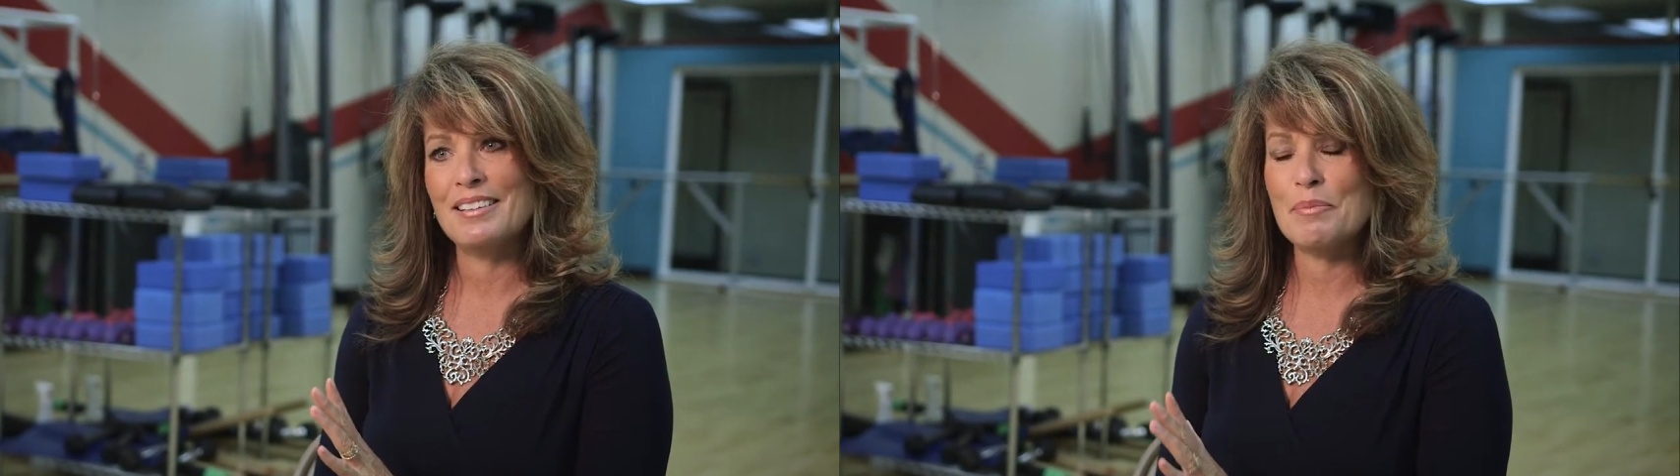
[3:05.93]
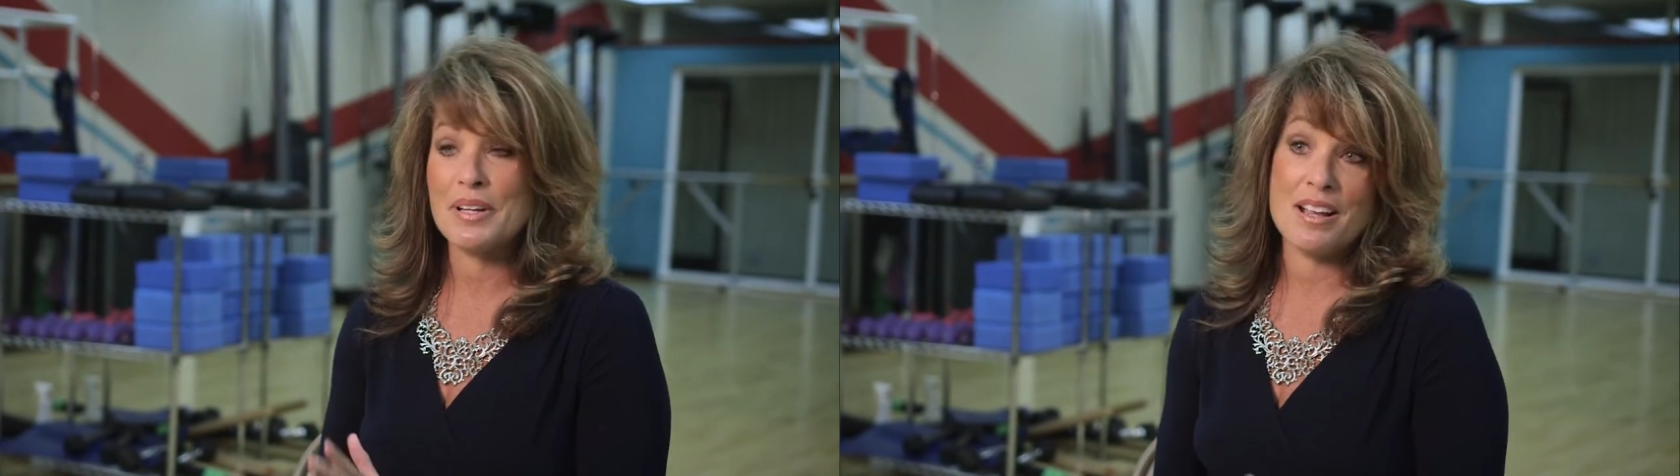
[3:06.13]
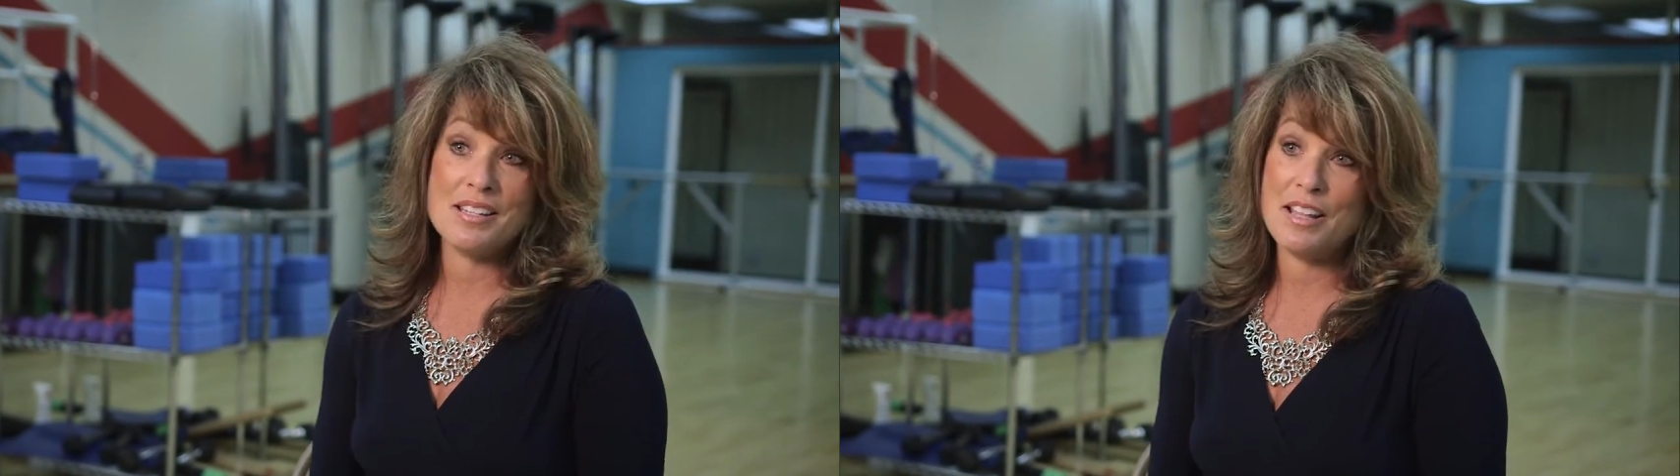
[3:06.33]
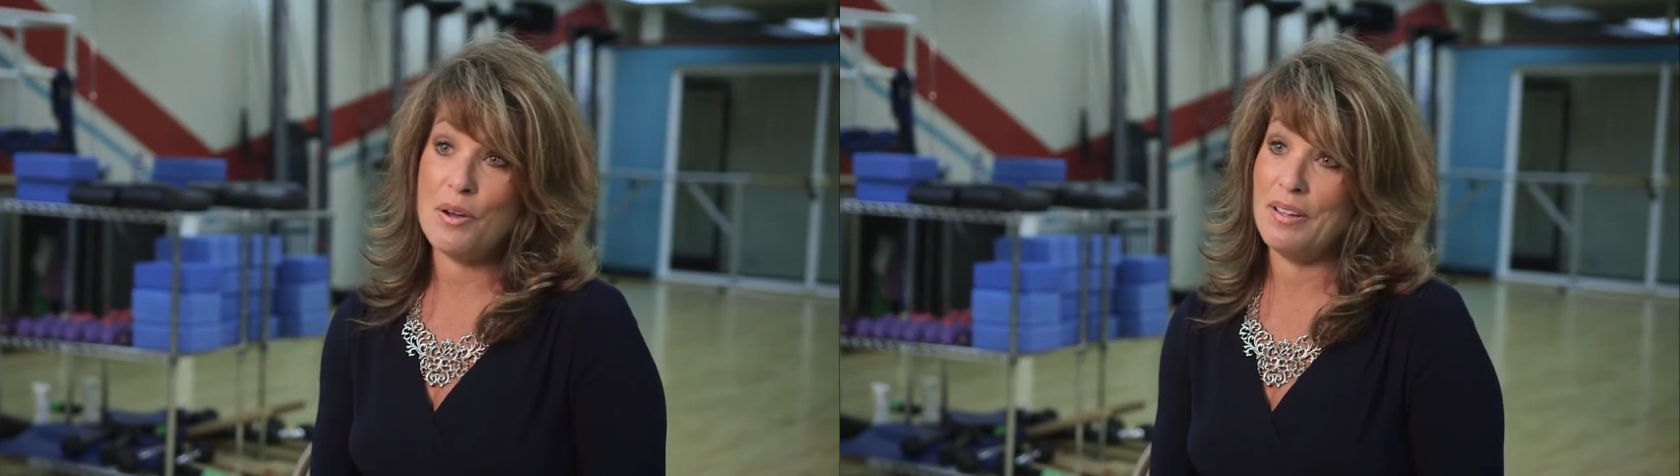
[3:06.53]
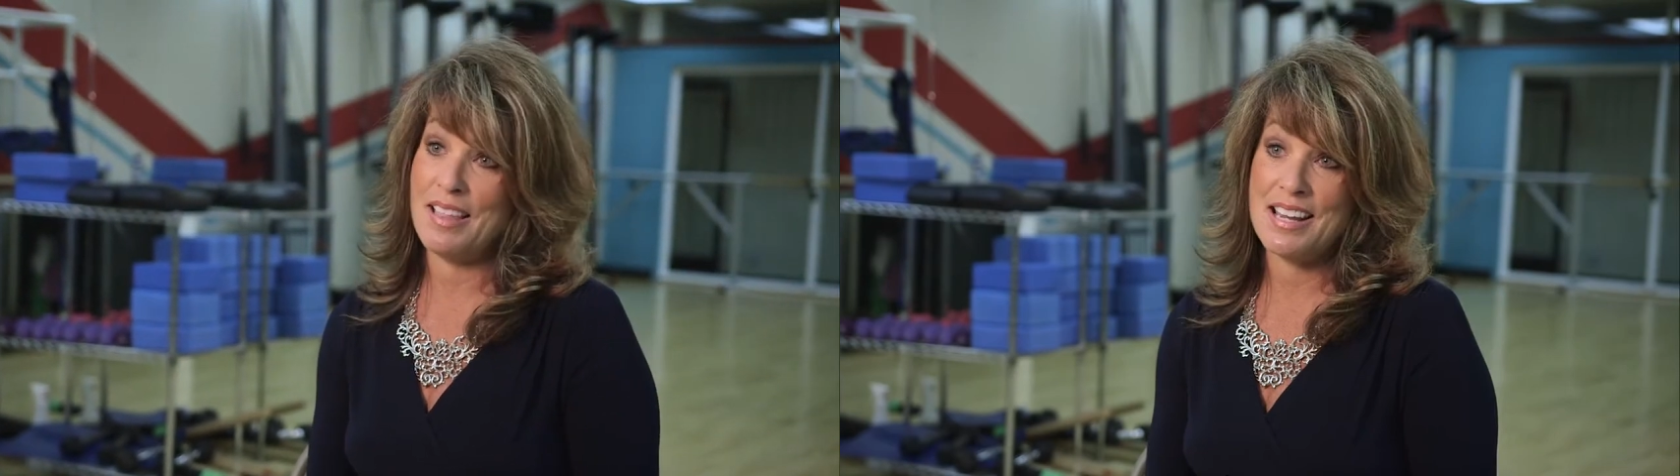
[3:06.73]
because
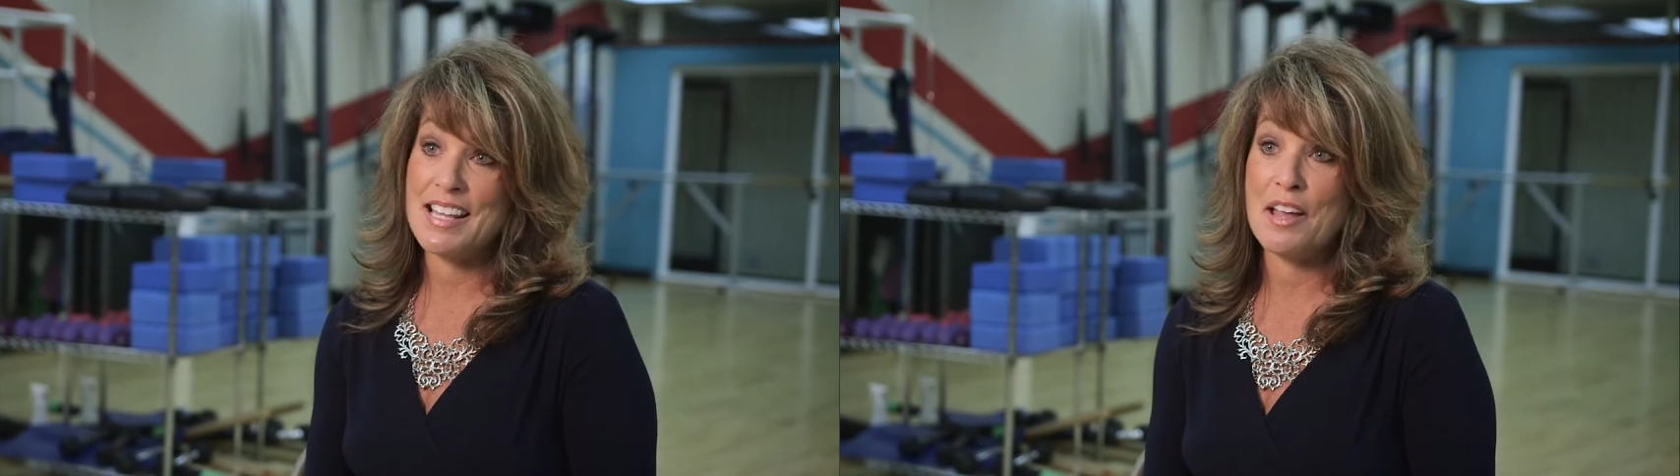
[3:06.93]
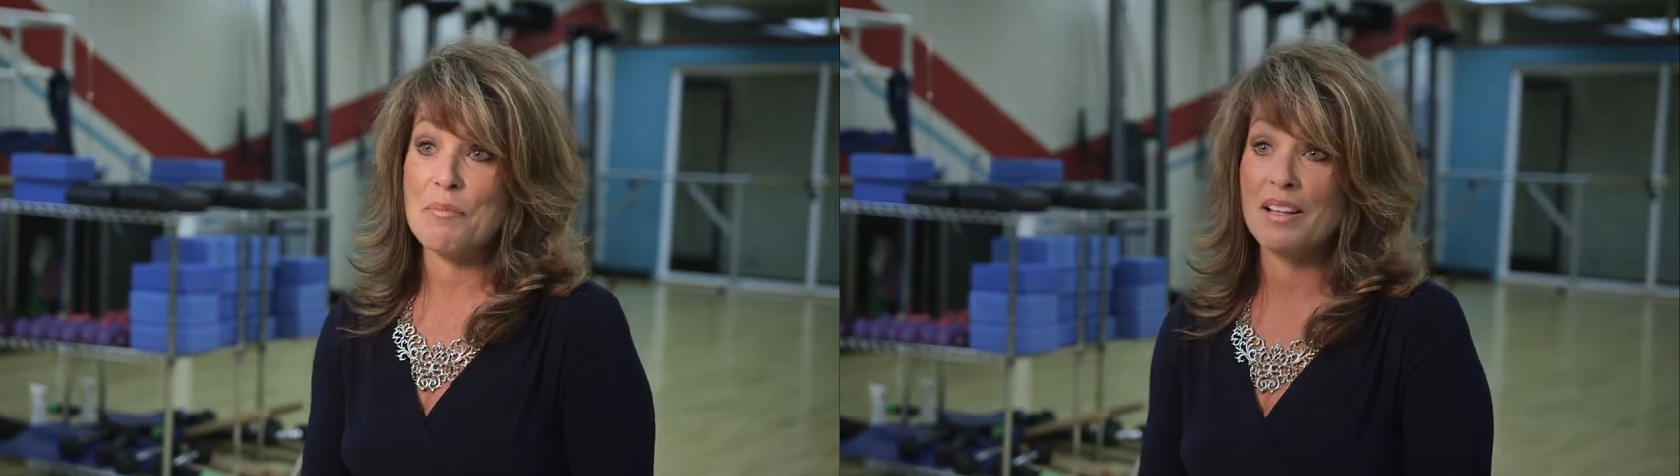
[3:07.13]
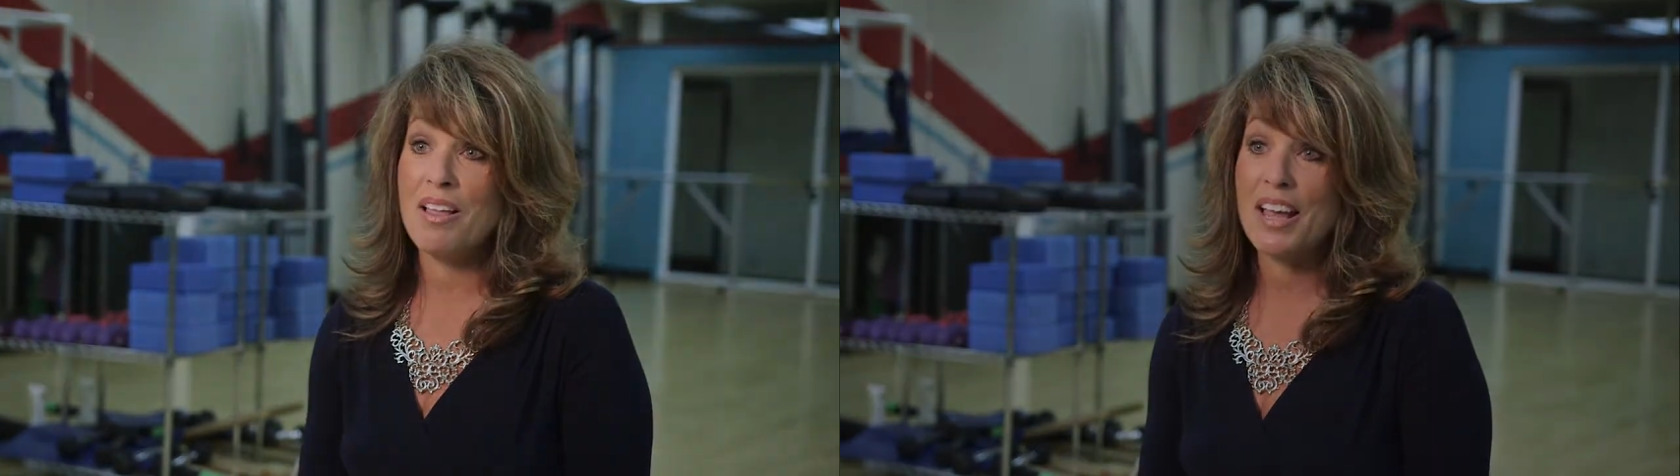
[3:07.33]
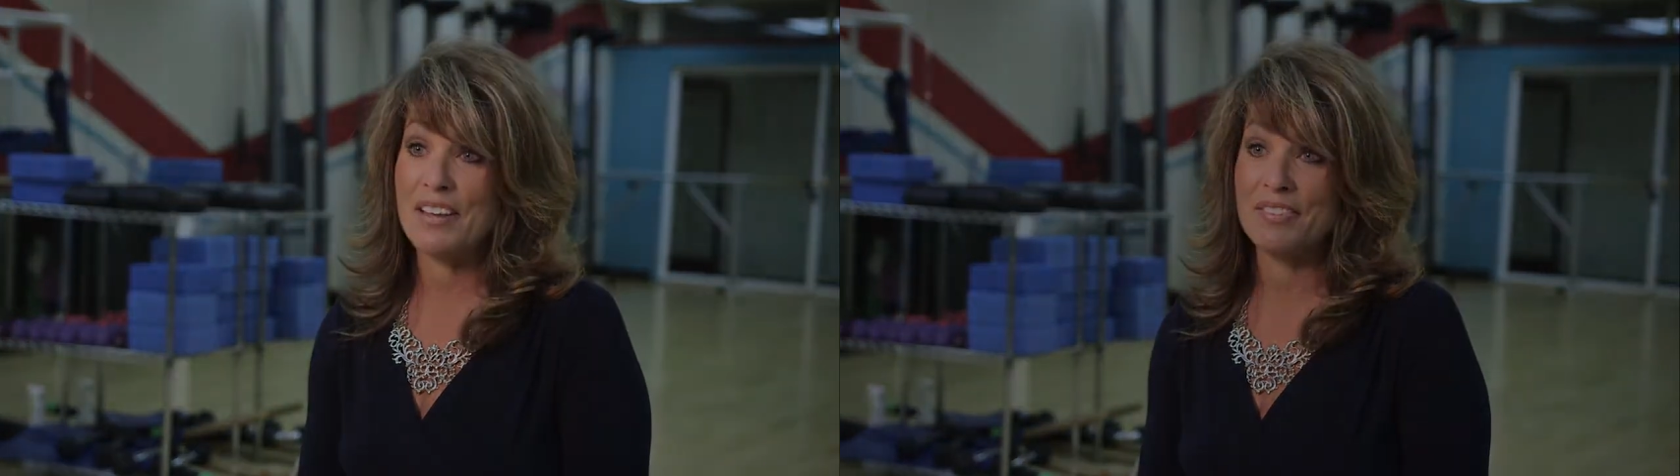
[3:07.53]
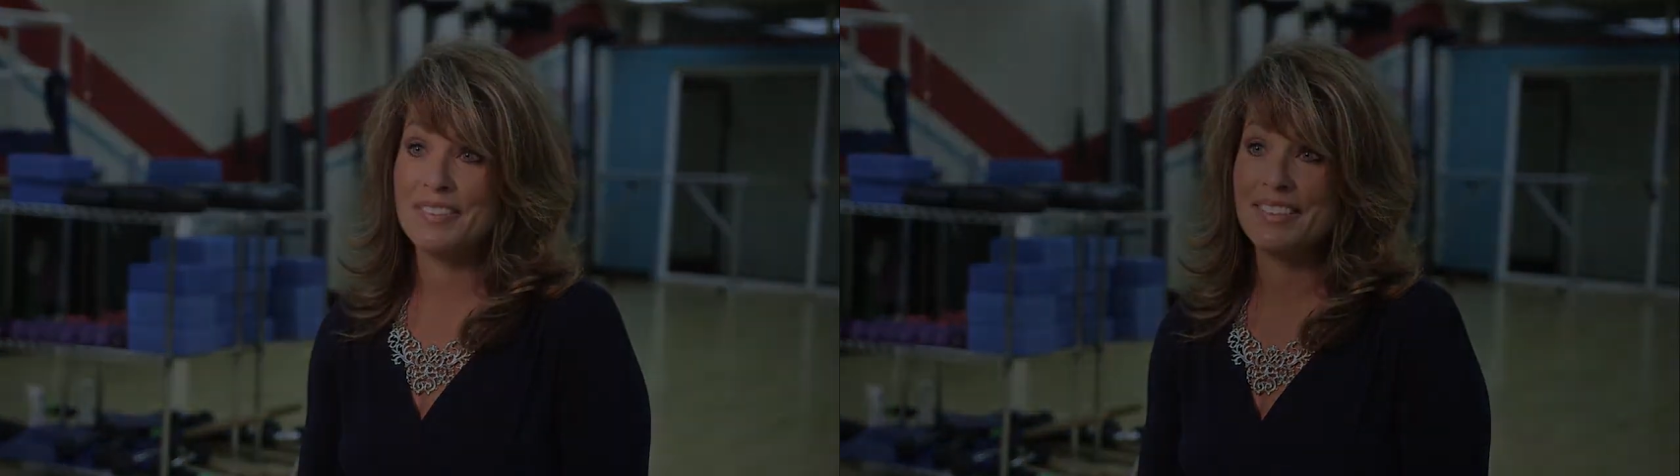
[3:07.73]
they, they saved my life.